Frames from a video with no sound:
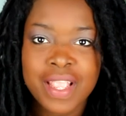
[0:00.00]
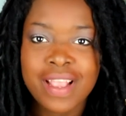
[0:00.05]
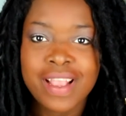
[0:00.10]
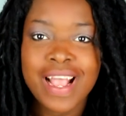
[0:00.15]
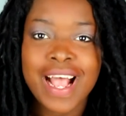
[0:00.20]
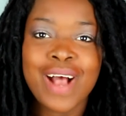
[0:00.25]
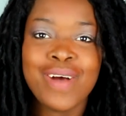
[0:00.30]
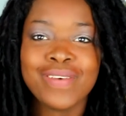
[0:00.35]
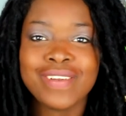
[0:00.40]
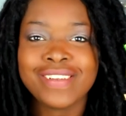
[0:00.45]

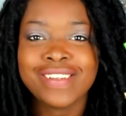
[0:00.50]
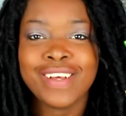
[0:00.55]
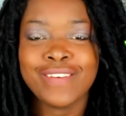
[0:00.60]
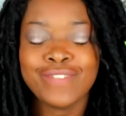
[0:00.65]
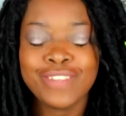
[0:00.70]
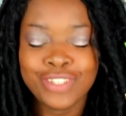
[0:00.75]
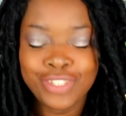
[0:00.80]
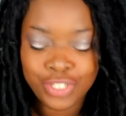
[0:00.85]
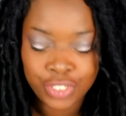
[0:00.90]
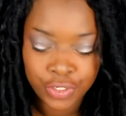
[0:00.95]
I would
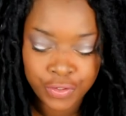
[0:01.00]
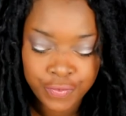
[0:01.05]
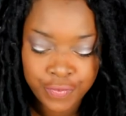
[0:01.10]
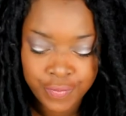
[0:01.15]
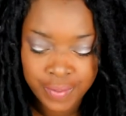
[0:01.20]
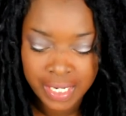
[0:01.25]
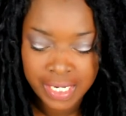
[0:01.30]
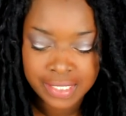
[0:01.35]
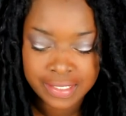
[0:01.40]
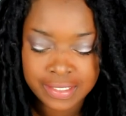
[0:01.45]
love the Too
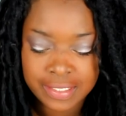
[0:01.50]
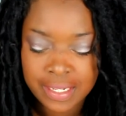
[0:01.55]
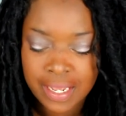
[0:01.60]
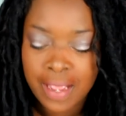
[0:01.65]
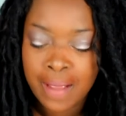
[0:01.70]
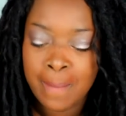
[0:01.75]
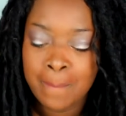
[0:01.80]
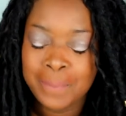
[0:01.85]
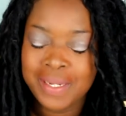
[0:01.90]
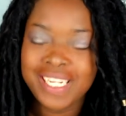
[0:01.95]
Faced
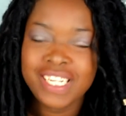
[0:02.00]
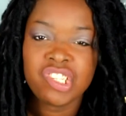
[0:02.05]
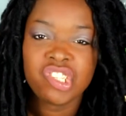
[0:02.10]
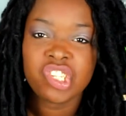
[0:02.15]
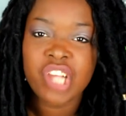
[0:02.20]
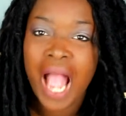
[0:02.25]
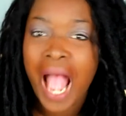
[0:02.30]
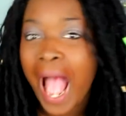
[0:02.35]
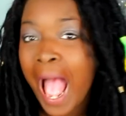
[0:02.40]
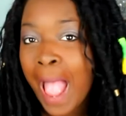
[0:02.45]

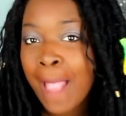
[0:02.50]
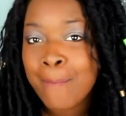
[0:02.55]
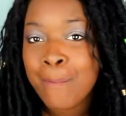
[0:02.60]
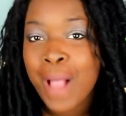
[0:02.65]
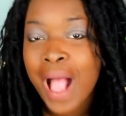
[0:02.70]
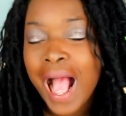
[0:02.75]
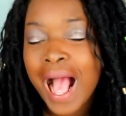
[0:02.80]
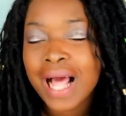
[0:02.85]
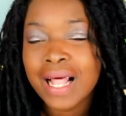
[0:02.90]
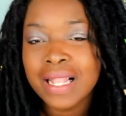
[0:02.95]
Peach Eye
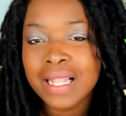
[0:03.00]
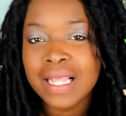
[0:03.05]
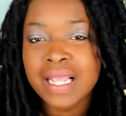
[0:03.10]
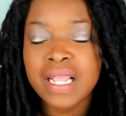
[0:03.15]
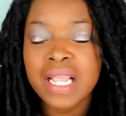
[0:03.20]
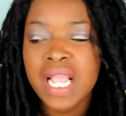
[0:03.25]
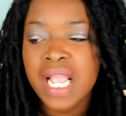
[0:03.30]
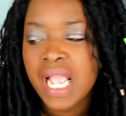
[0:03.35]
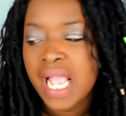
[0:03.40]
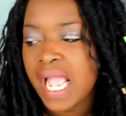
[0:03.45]

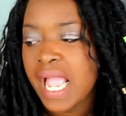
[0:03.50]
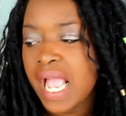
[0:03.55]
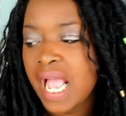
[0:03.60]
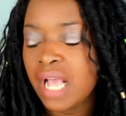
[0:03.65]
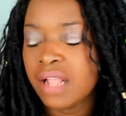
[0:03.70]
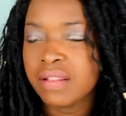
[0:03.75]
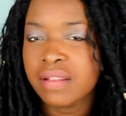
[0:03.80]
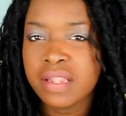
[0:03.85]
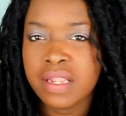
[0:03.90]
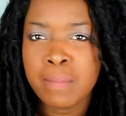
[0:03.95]
Palette
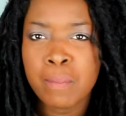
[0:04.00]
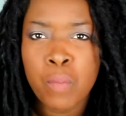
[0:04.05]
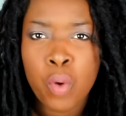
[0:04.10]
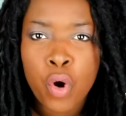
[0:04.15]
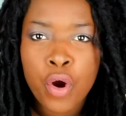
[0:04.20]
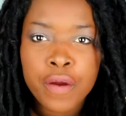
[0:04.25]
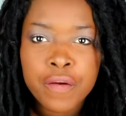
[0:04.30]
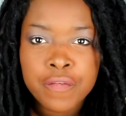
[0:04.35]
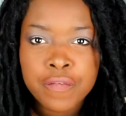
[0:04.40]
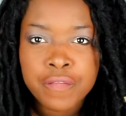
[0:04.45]
and the
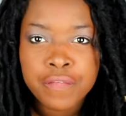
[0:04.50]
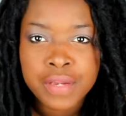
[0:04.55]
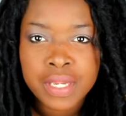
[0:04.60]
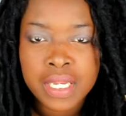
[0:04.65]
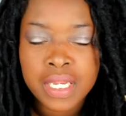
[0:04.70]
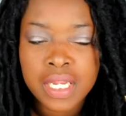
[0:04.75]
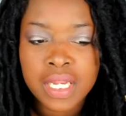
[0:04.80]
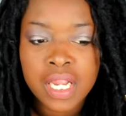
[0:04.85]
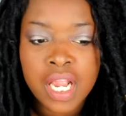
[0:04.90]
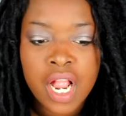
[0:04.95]

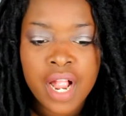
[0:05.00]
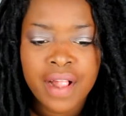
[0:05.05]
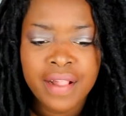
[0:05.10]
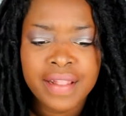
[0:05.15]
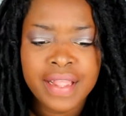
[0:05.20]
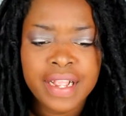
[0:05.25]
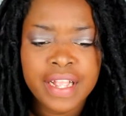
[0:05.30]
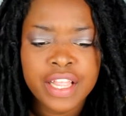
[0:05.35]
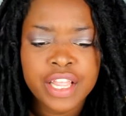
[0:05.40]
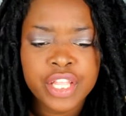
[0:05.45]
Morphe
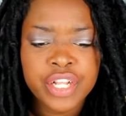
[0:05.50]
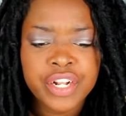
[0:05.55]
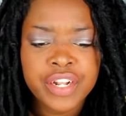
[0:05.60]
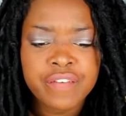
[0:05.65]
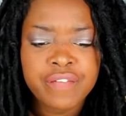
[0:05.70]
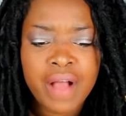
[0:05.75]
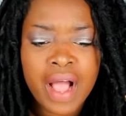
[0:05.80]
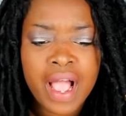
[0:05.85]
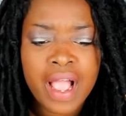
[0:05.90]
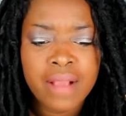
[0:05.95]
like
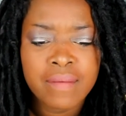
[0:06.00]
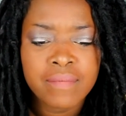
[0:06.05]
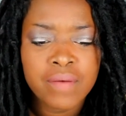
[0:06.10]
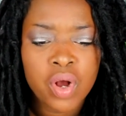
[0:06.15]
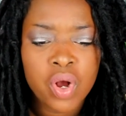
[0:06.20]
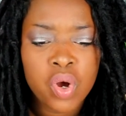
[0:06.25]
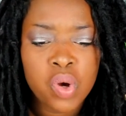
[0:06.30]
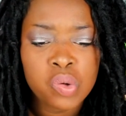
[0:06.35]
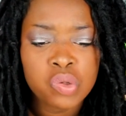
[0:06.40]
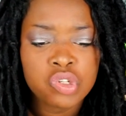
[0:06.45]
thirty-five
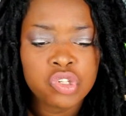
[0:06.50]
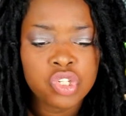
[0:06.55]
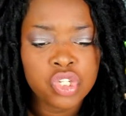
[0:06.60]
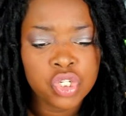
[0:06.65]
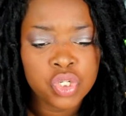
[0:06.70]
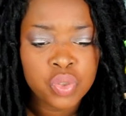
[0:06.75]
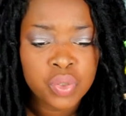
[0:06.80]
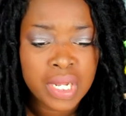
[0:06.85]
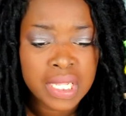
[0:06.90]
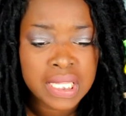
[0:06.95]
oh
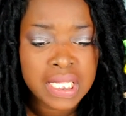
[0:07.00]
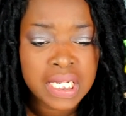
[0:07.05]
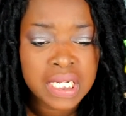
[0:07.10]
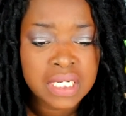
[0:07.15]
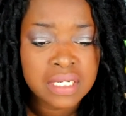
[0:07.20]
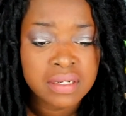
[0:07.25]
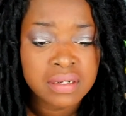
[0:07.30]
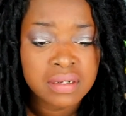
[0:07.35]
two, I think.